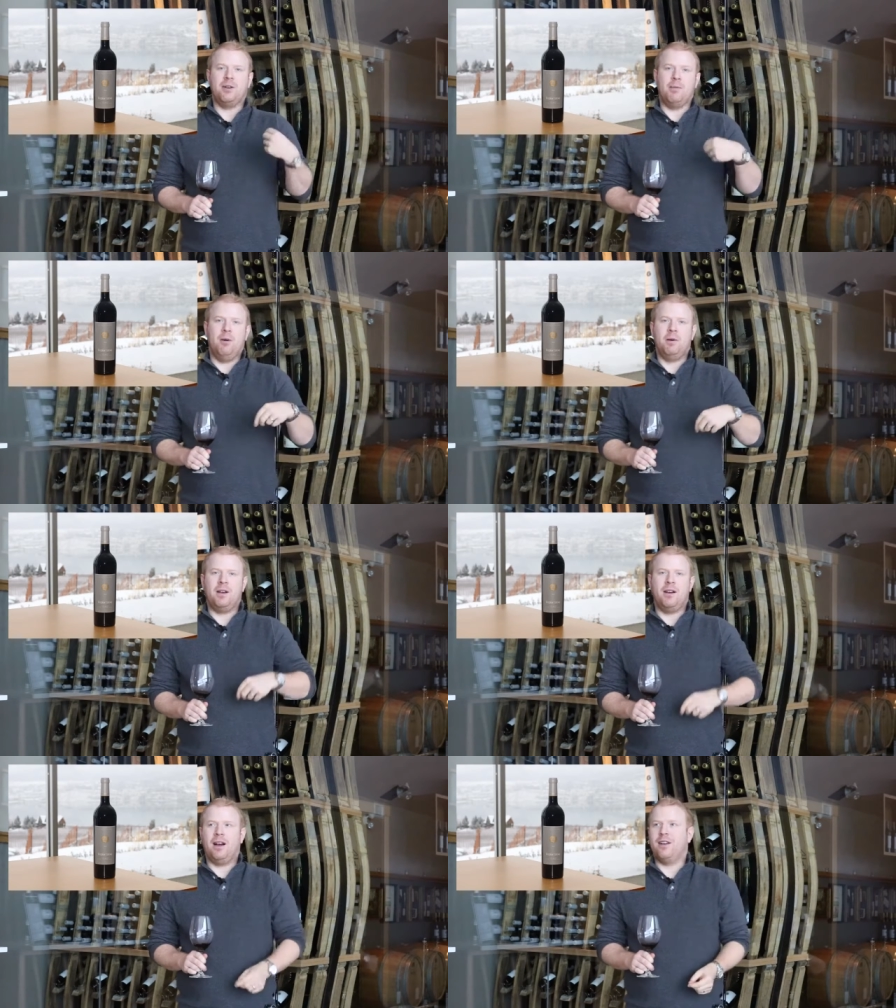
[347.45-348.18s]
I'm
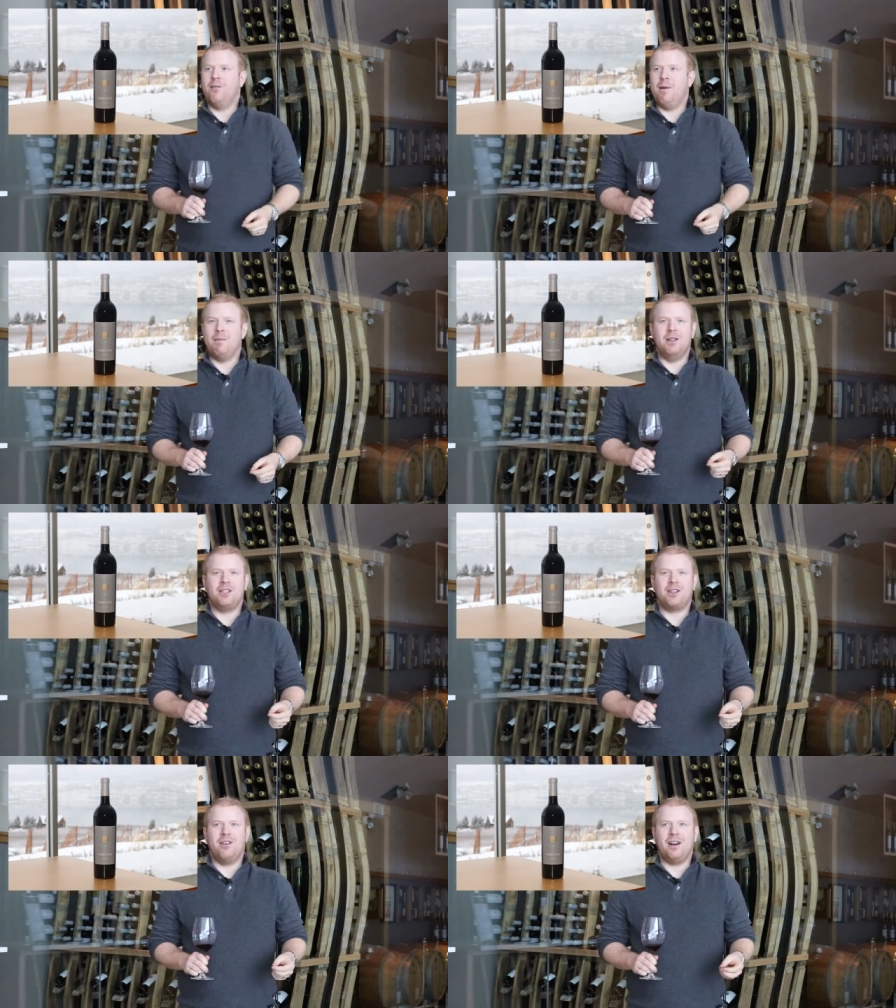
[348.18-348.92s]
hoping here I can remember
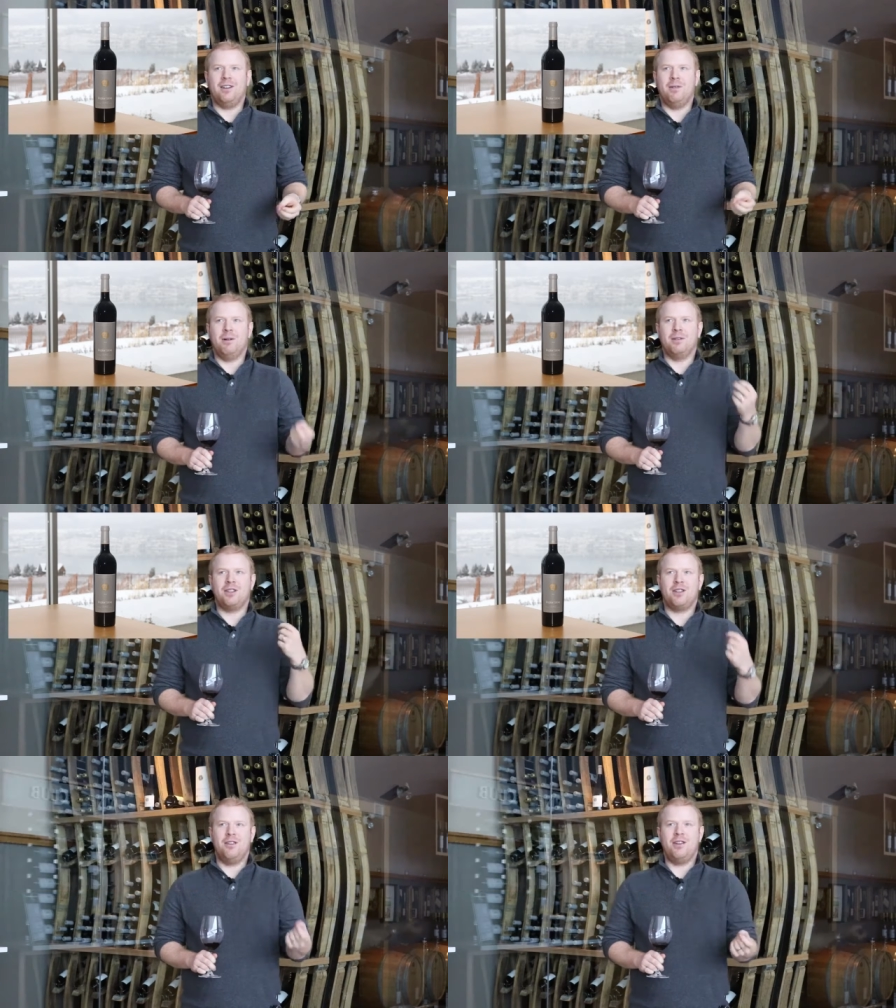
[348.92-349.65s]
this correctly, but it
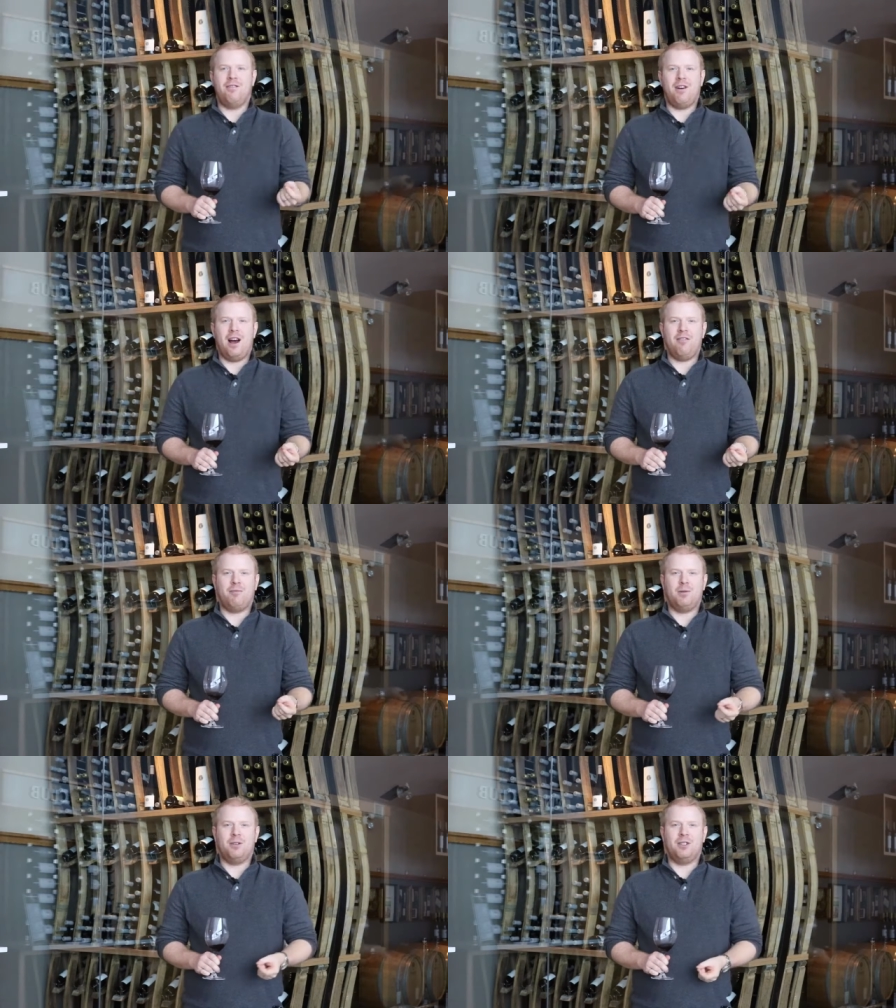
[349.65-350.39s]
was
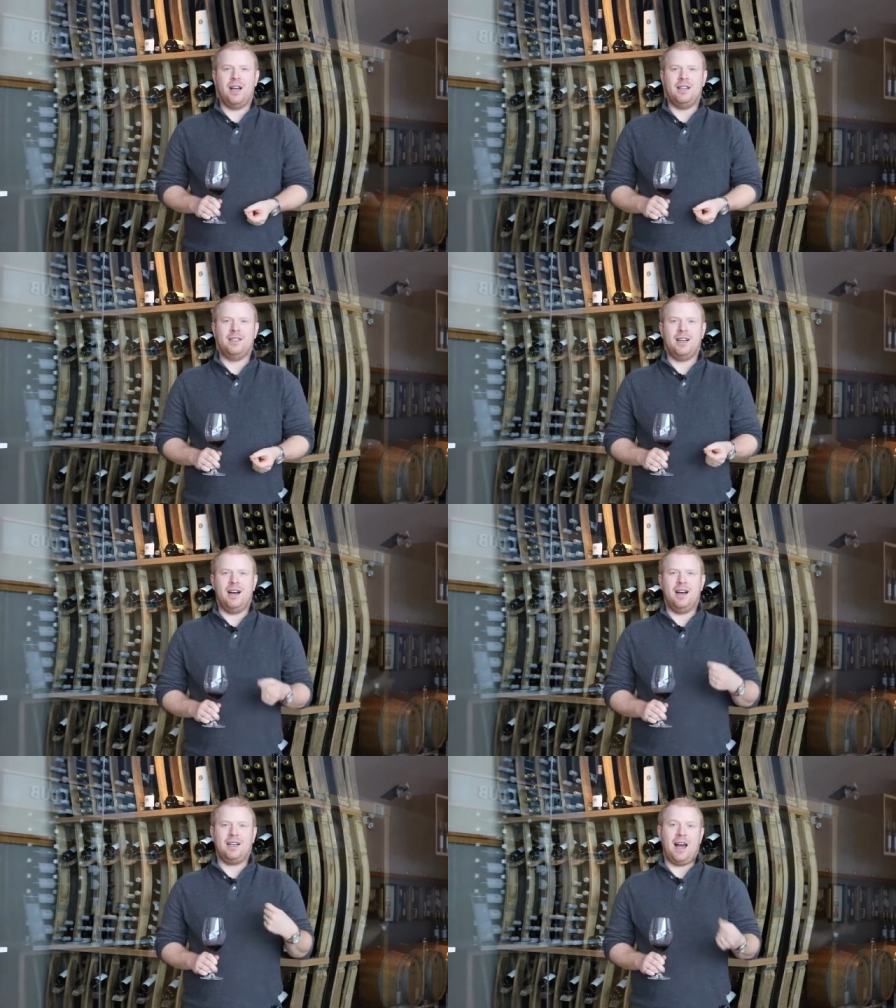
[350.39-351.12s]
35%
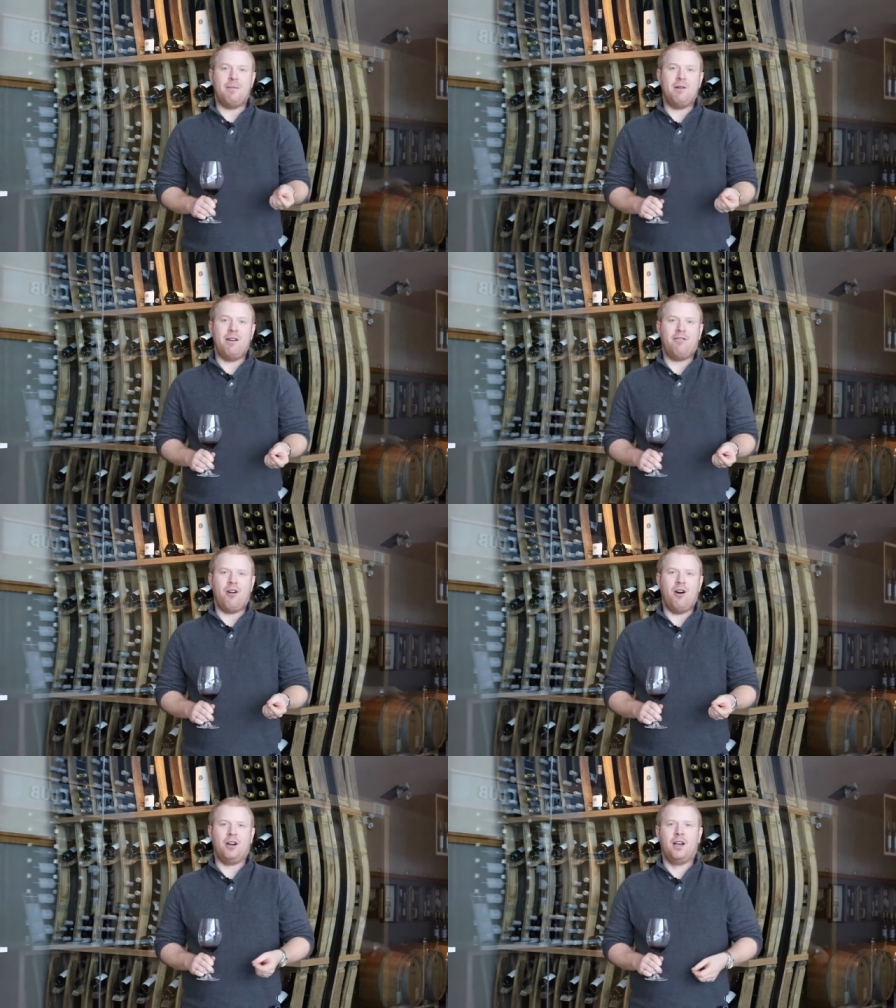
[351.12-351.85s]
uh, Cabernet
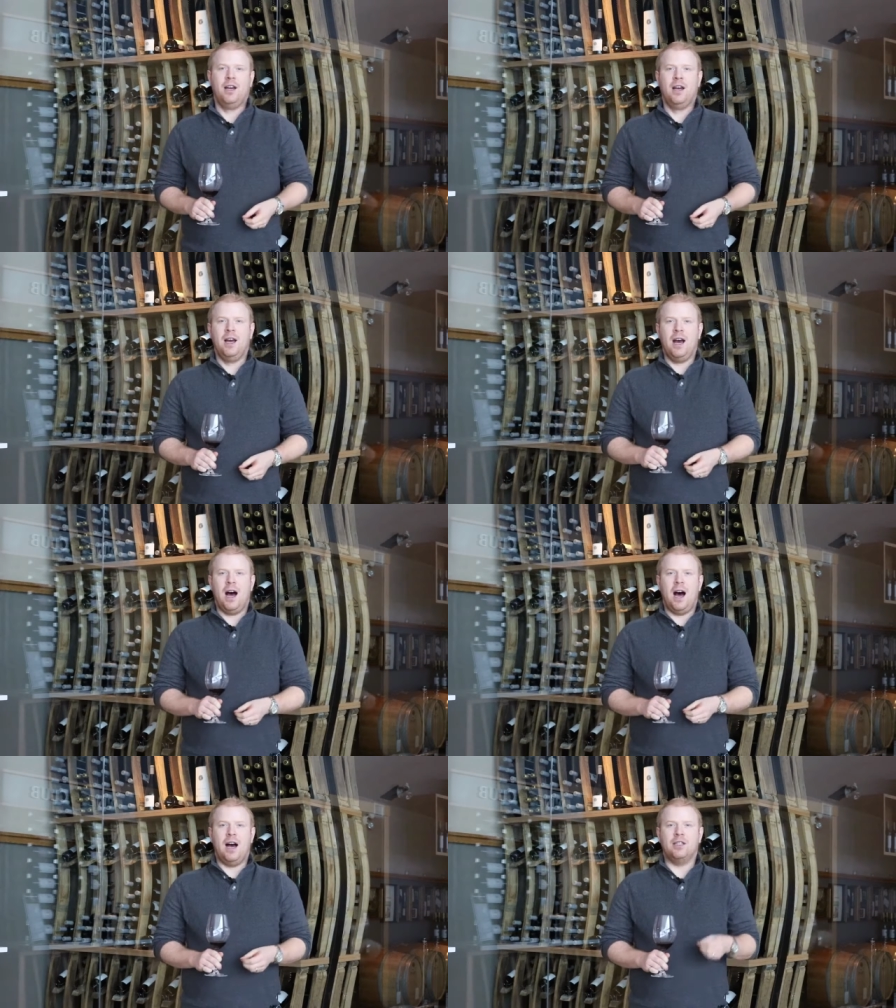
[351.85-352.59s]
Franc,
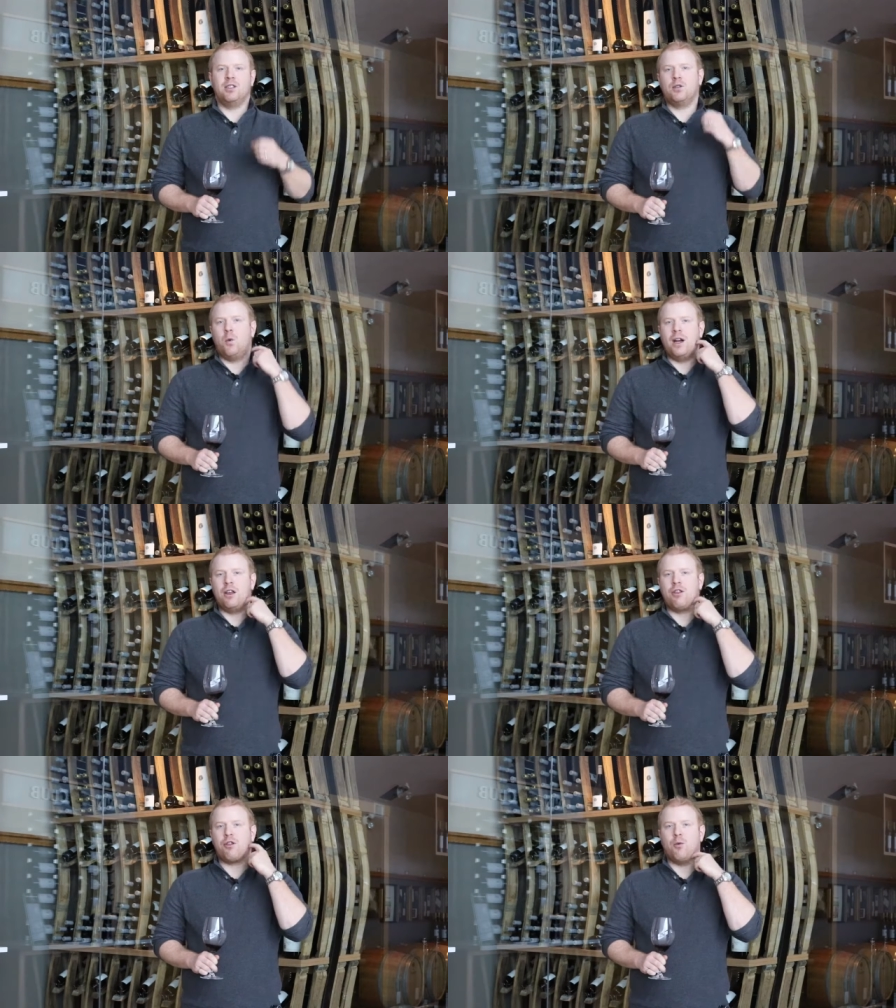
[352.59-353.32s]

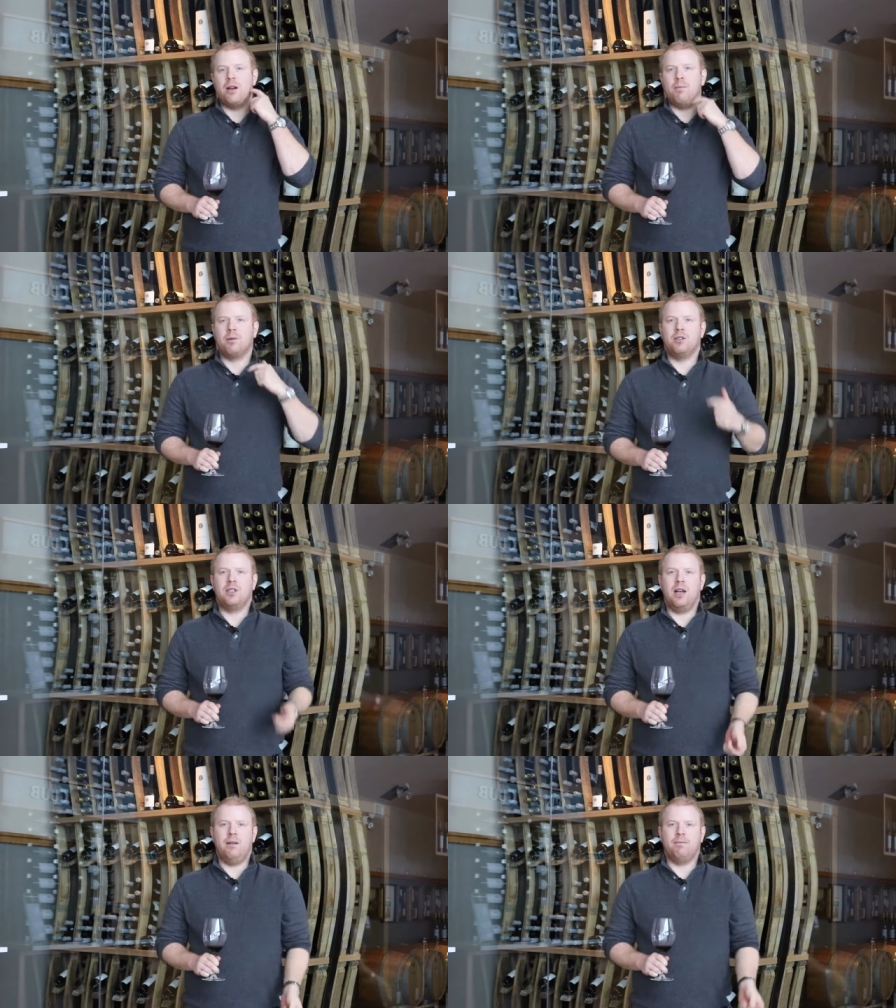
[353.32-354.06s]

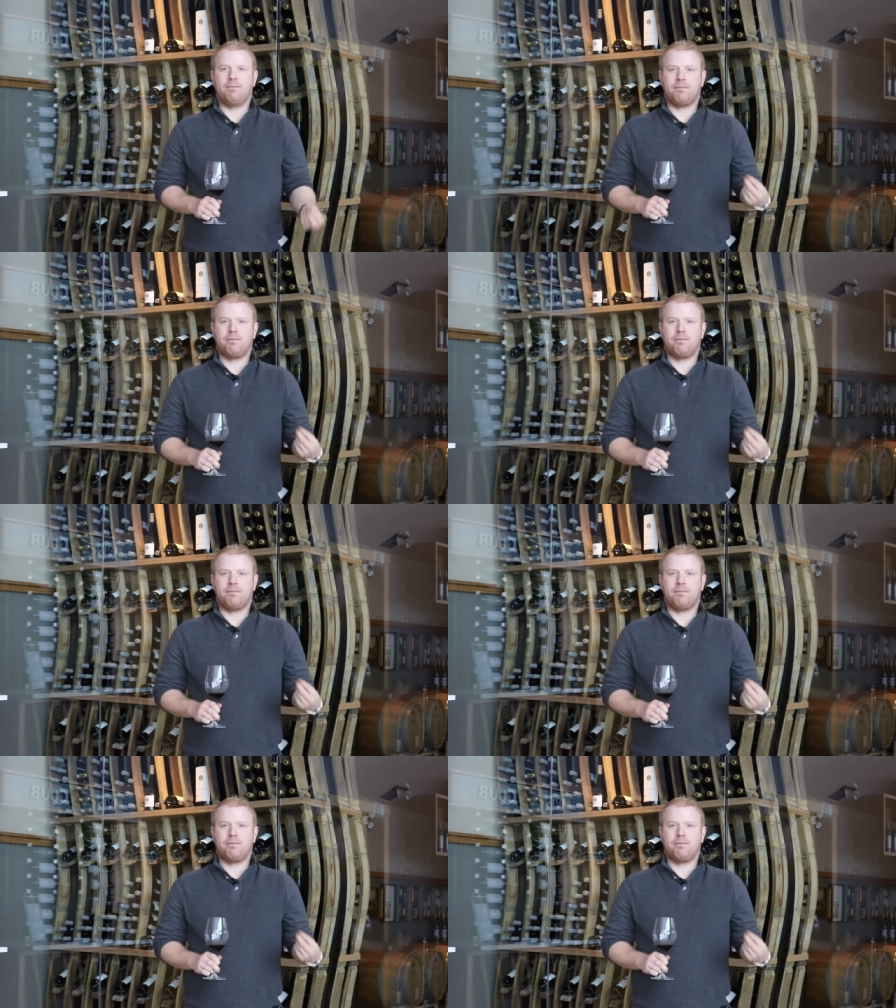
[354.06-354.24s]
23%